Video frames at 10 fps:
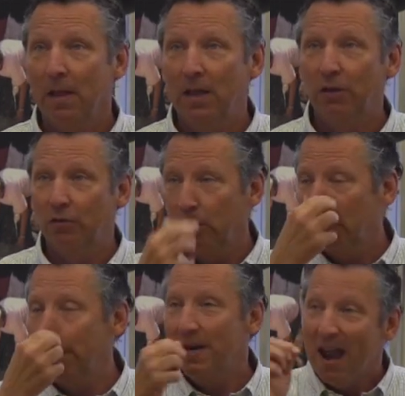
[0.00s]
is
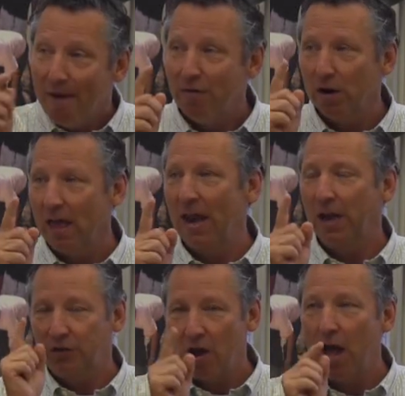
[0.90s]
never let
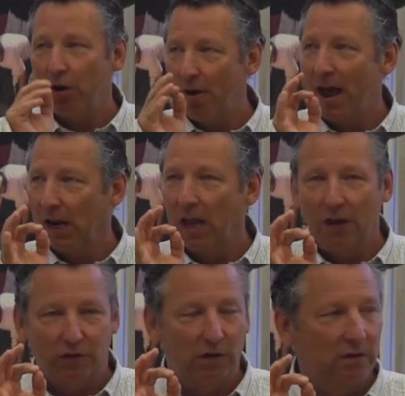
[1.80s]
a child or
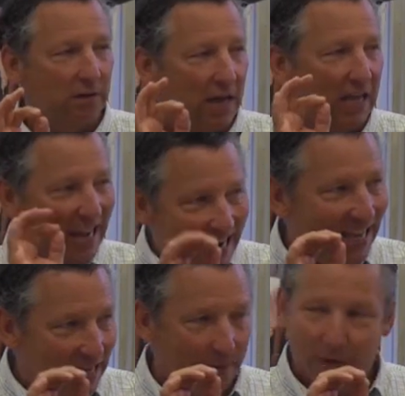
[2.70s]
adolescent take
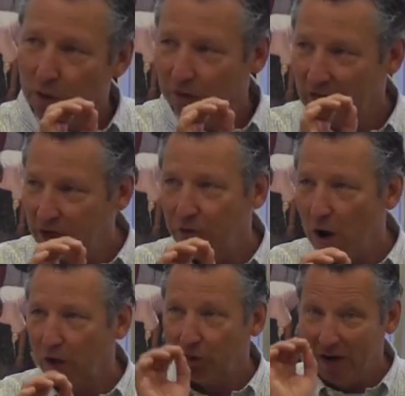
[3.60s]
any chemicals, any
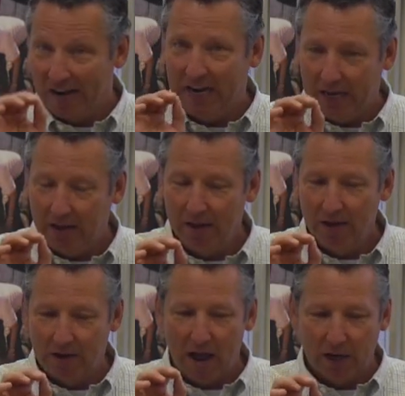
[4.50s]
drugs for any
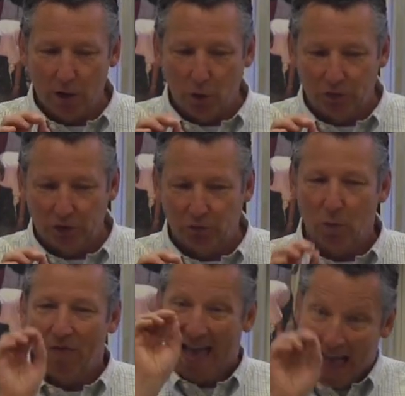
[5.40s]
diagnosis
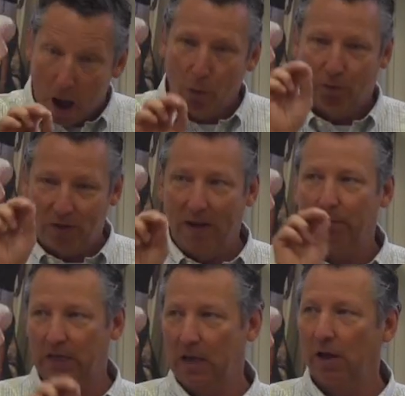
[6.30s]
without
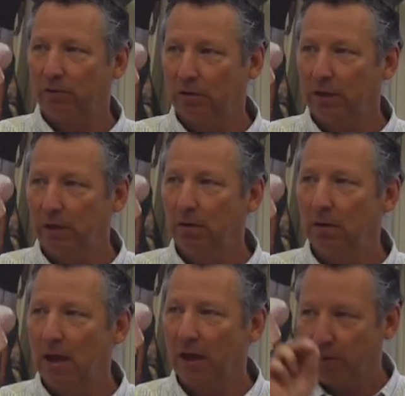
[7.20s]
family counseling
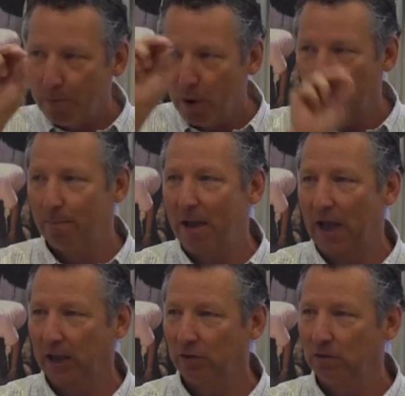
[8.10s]
as a part of the
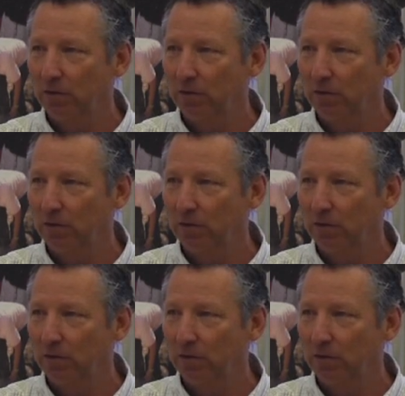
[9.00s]
package